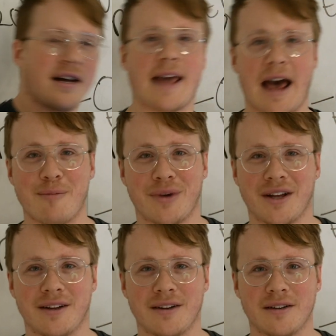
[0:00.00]
A cap.
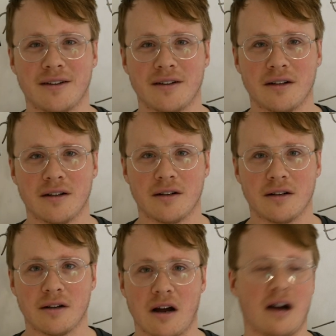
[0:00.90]

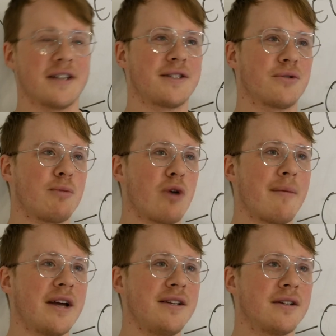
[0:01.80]
On its 3'
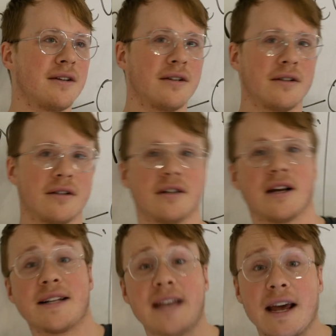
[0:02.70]
end?
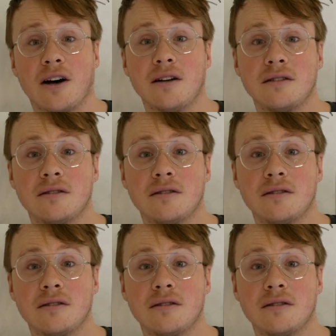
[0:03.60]
A tail.